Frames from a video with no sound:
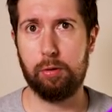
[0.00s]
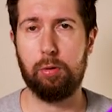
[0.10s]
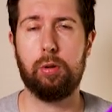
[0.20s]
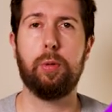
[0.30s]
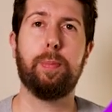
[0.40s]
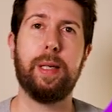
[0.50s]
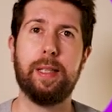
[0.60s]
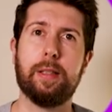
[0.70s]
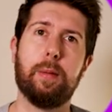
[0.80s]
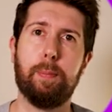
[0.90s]
so you pay
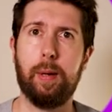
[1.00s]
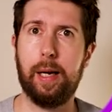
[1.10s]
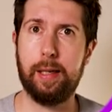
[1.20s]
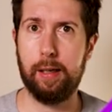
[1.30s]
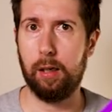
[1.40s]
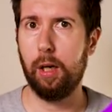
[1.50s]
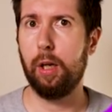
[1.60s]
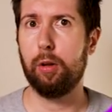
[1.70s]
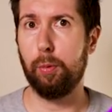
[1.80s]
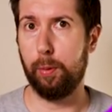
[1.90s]
the supplier
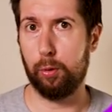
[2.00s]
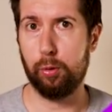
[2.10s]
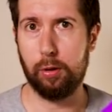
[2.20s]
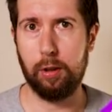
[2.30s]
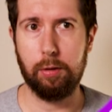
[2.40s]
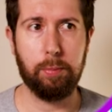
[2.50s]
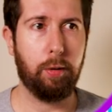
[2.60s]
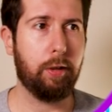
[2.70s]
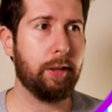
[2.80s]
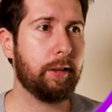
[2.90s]
to produce the new
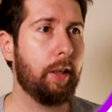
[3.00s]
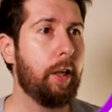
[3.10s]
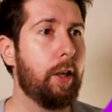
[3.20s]
product,